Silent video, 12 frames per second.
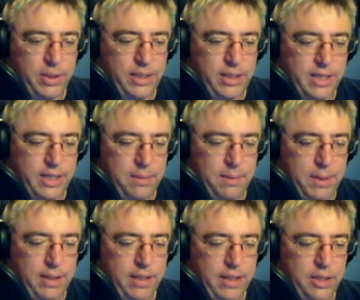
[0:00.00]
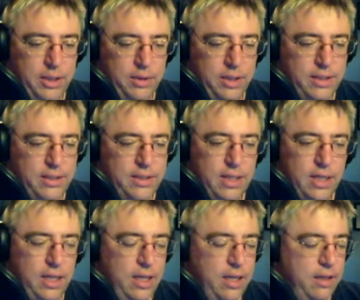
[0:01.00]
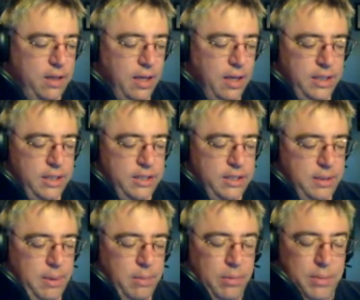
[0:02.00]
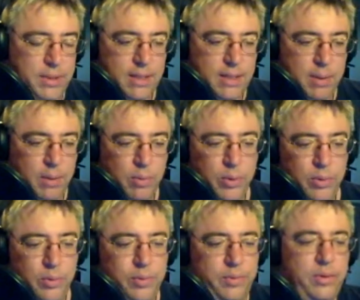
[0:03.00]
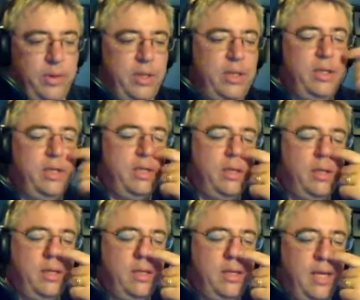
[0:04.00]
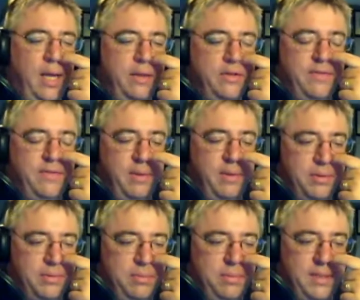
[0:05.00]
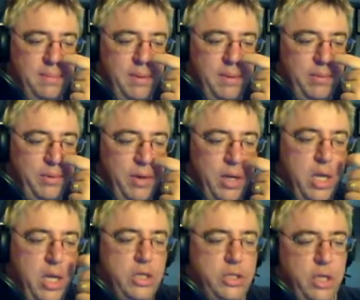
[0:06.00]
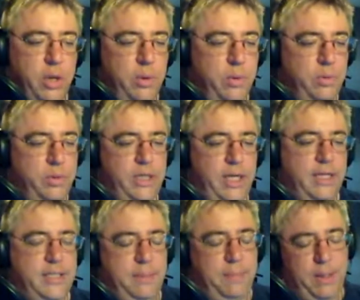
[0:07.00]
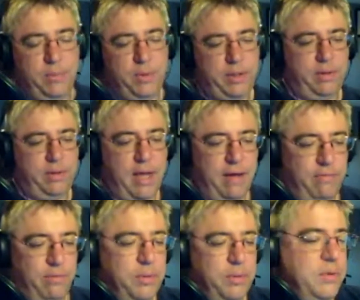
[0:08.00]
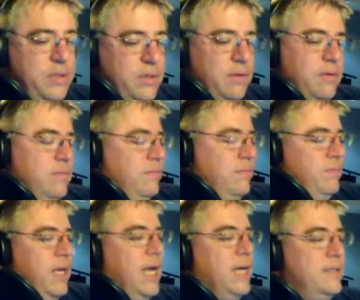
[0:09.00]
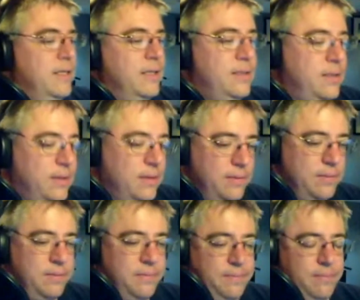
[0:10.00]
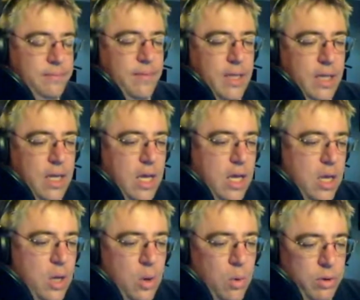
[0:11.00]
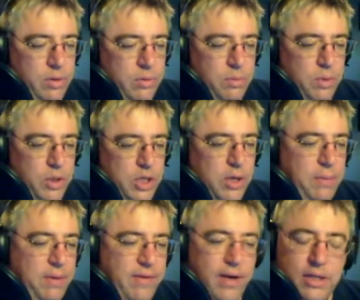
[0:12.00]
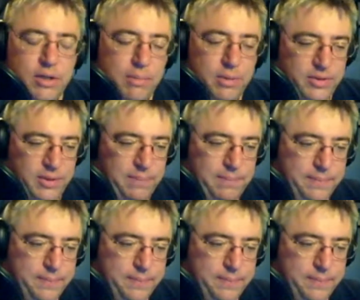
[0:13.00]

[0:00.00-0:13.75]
DHCP that could do this, DHCP would be set by root, and those variables would be set by root. So DHCP would have root's access, which could be very troublesome.